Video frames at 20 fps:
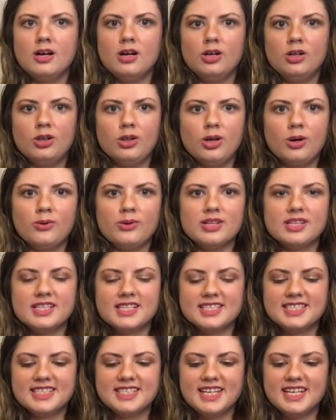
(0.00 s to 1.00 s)
glow to the
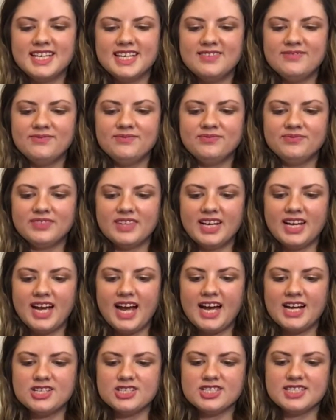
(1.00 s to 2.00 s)
skin.
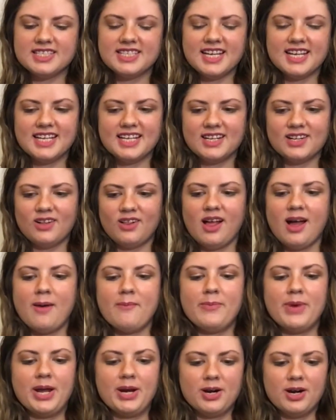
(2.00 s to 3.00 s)
I just like it a lot
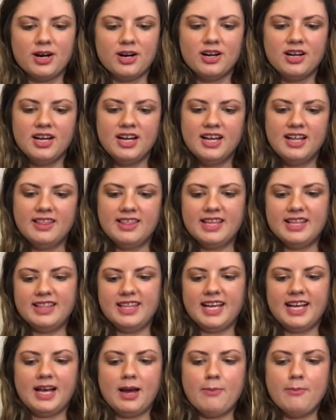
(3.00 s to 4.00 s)
better than
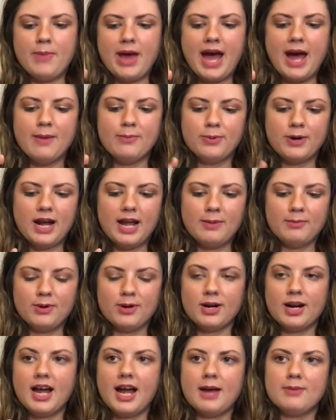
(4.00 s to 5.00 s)
like a matte
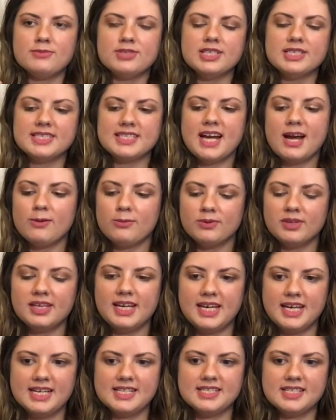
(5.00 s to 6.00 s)
primer. I'm just not
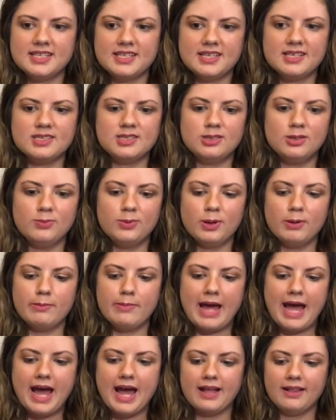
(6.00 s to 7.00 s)
really into the super
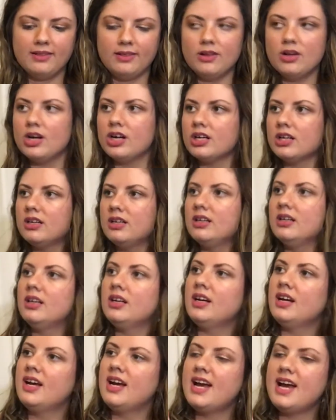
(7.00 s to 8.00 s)
matte look.
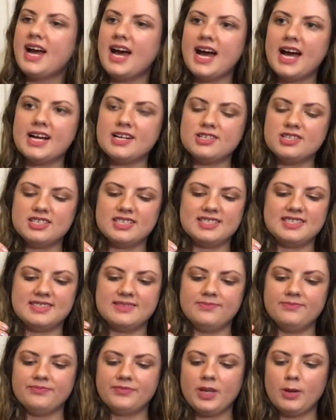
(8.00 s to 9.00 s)
I
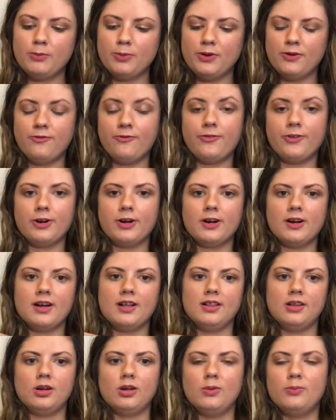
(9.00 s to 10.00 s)
just prefer
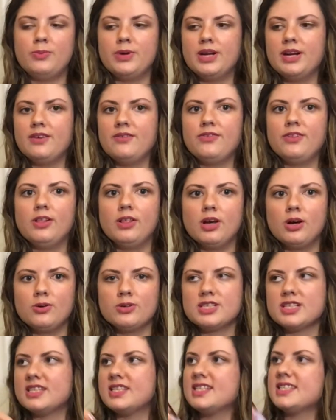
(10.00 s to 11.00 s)
a little bit of glow
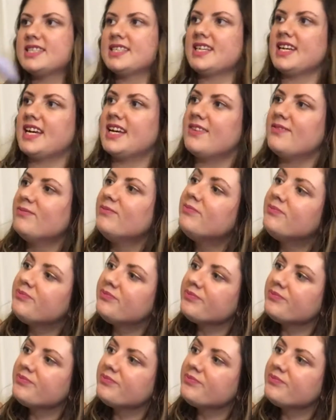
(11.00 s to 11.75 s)
to the skin,